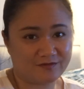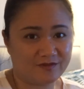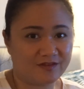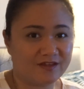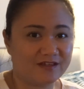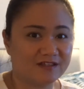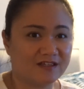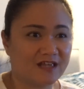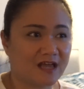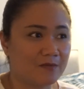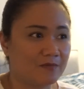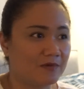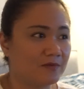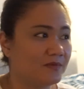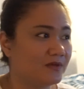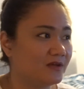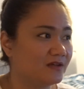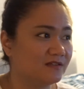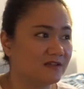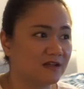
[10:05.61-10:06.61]
this camera
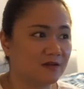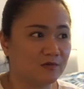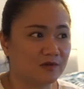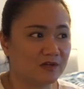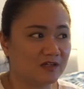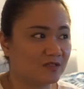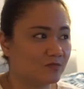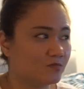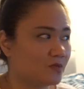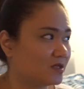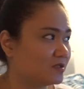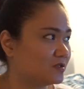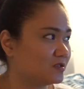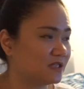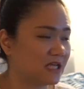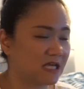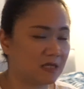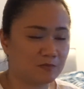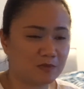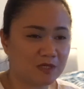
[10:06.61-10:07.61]
because I don't expect to
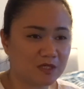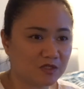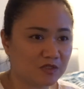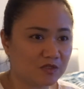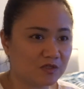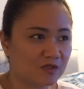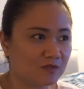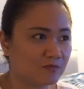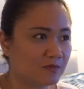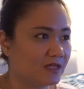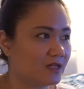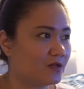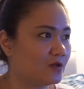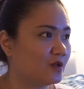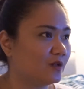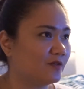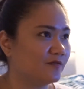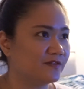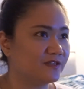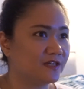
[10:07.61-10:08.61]
take pictures, but then
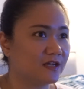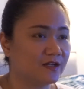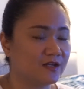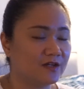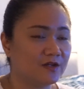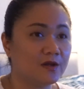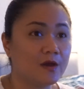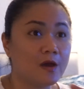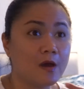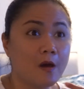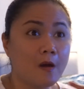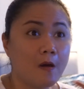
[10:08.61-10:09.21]
all of a sudden